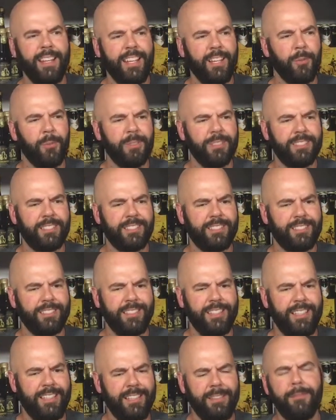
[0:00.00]

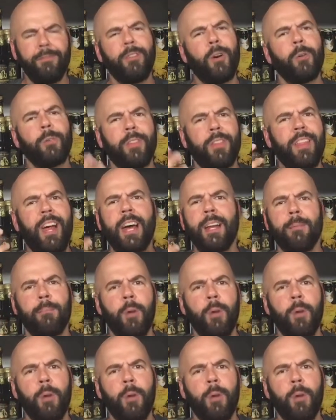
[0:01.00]
It invoked that